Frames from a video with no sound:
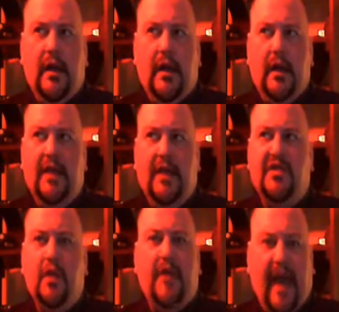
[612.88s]
it's
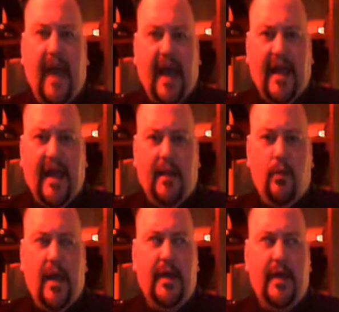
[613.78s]
okay
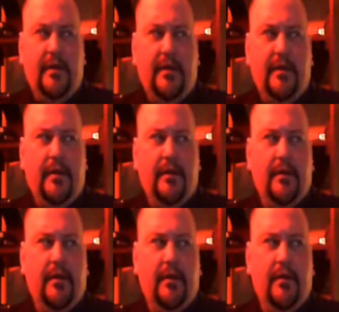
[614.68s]
when
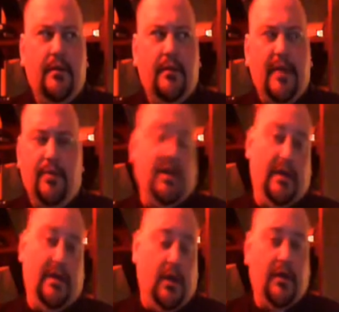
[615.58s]
people
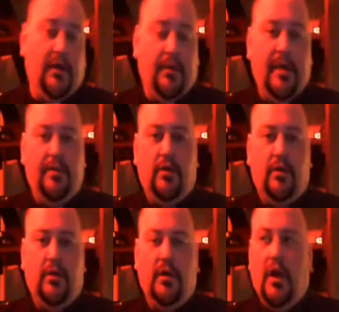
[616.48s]
kill other people
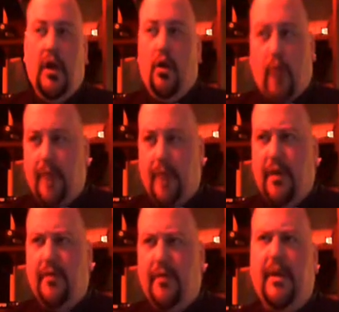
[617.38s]
or rape
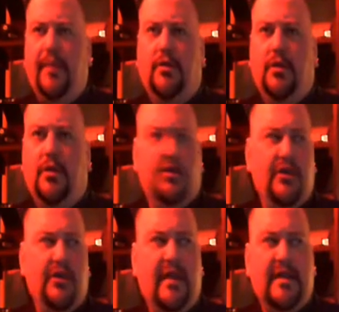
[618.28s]
other people or
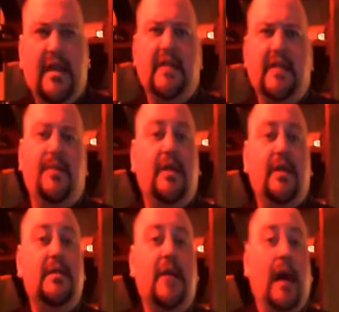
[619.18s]
do these things
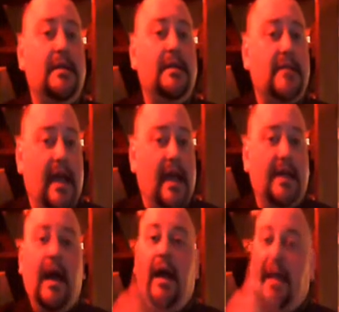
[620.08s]
because God said
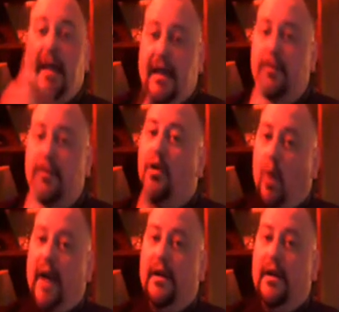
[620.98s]
He
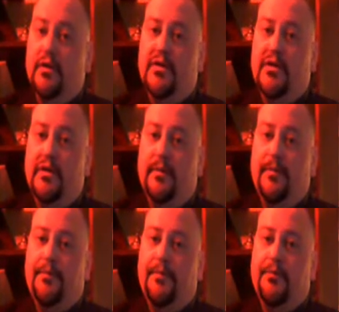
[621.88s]
requires
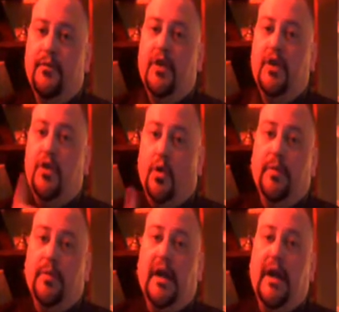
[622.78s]
your
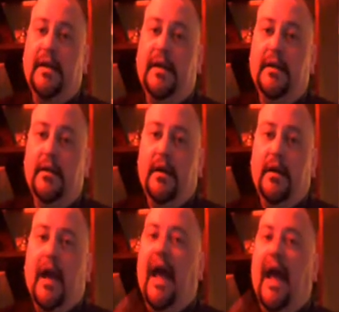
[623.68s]
blood
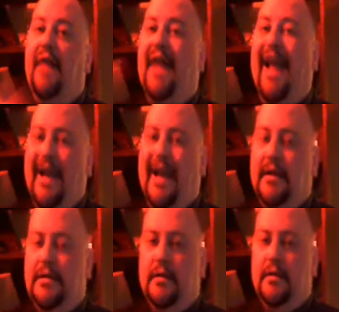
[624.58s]
at the
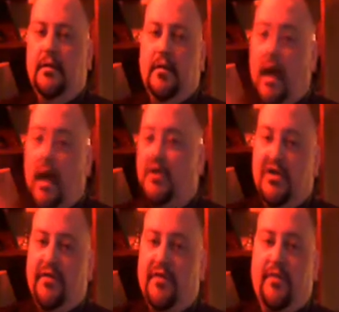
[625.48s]
hand, not
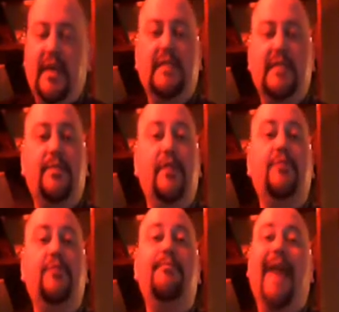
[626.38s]
just of the beast, but of
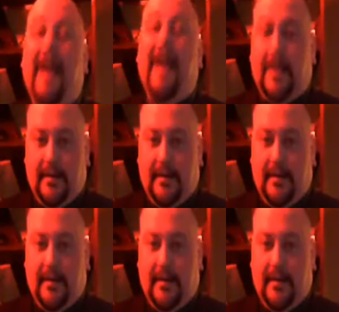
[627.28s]
man.